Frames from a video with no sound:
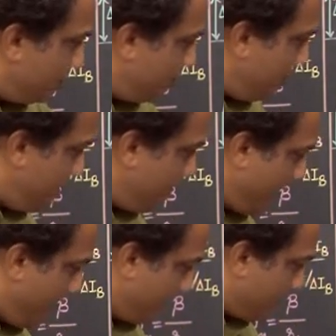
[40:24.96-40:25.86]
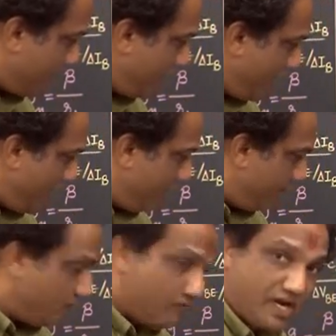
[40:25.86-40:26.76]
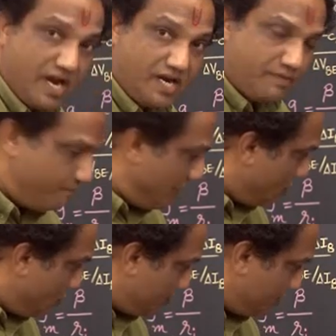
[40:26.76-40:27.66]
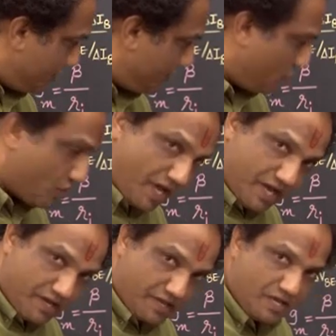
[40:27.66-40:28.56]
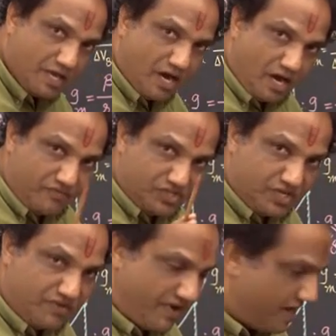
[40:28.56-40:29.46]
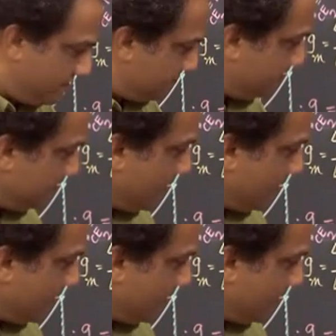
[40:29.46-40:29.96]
Gm. M you will write below G, okay? How is it defined?